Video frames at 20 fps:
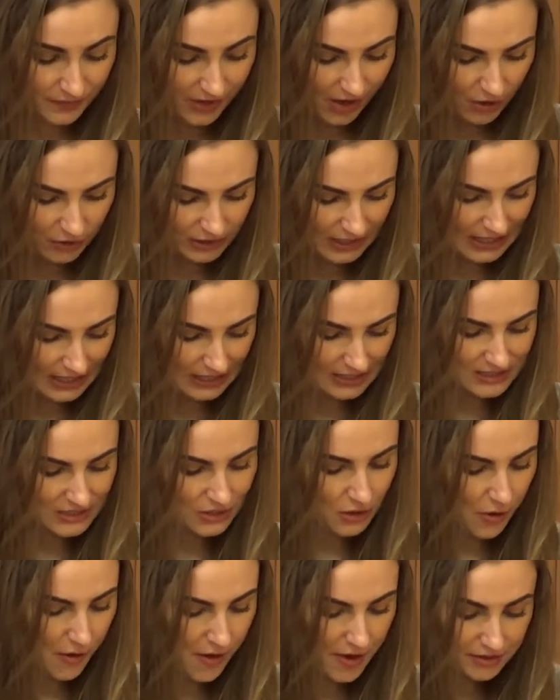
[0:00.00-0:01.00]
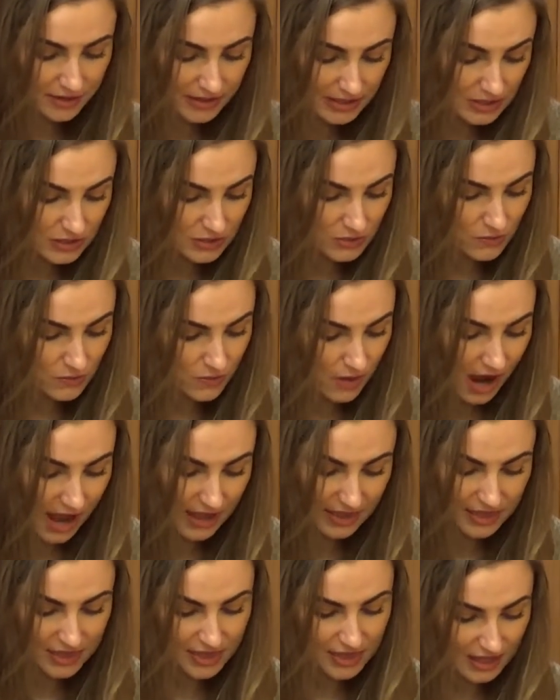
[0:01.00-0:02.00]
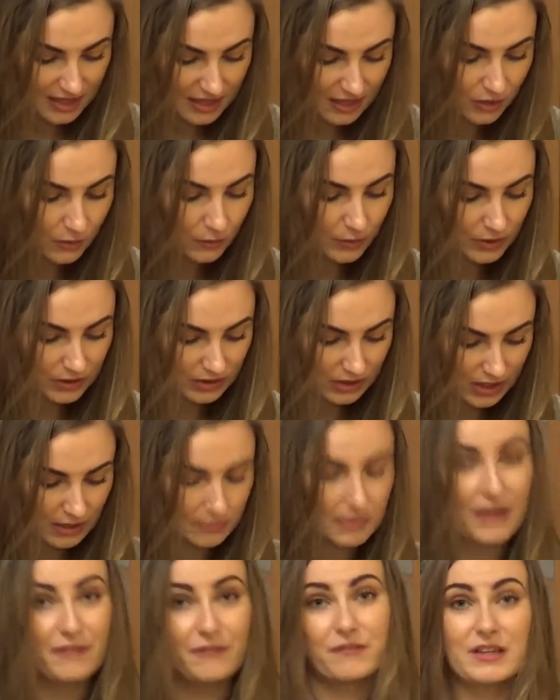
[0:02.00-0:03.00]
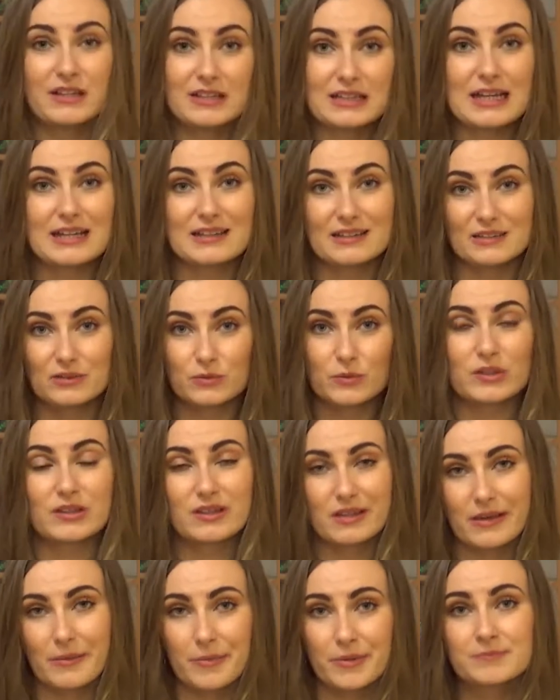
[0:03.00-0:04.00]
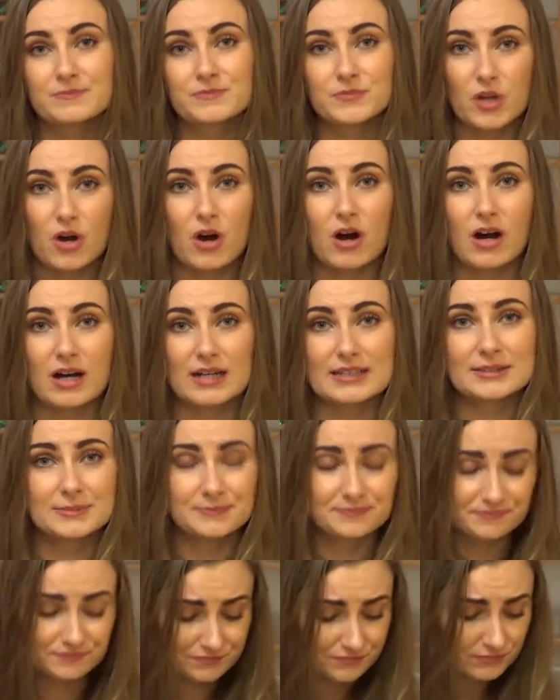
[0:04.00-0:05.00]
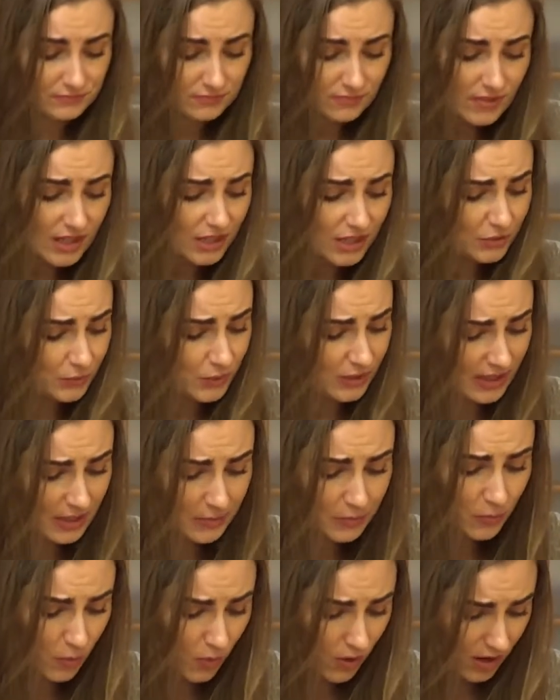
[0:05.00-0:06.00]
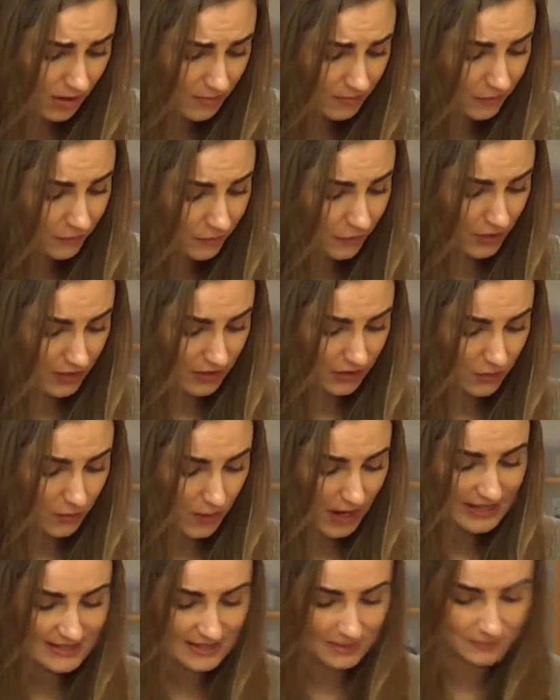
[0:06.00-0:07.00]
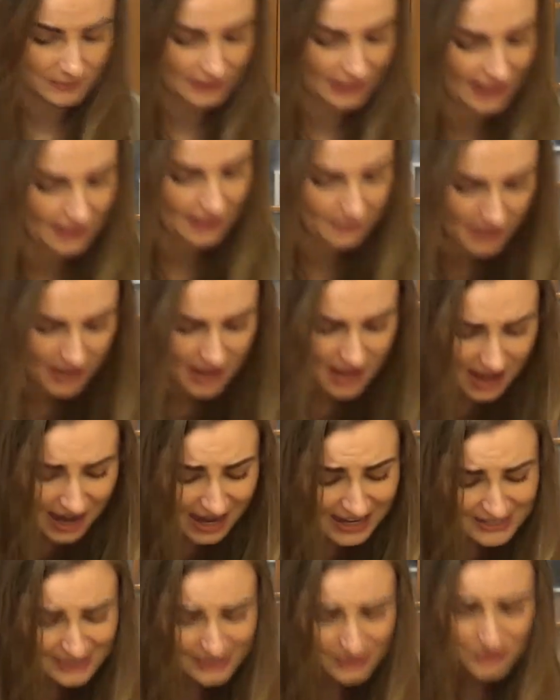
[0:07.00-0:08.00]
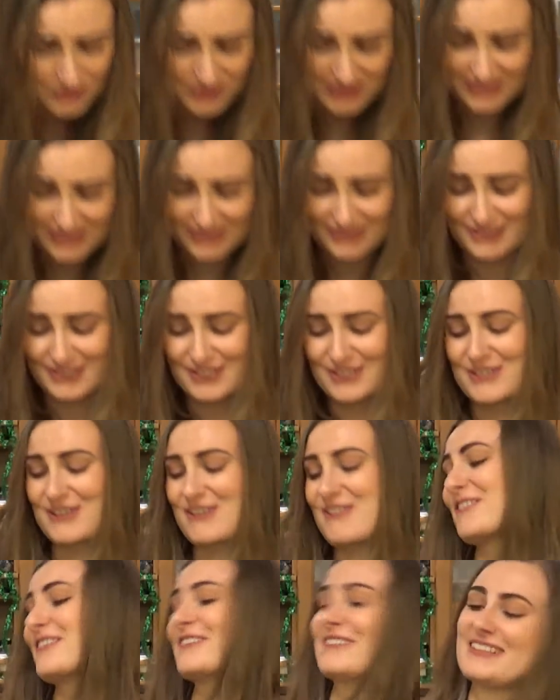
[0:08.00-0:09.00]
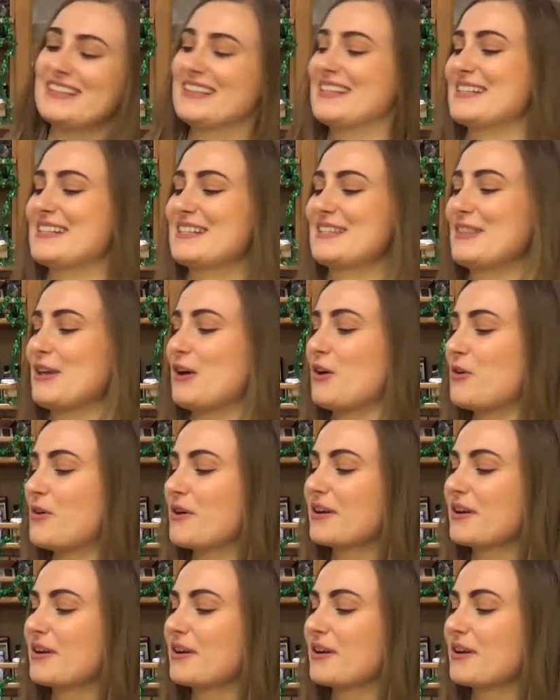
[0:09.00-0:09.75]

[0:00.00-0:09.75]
Okay, so this I think will keep, I feel like it will keep hot, it will keep warm for quite some time. I so want to show you this though.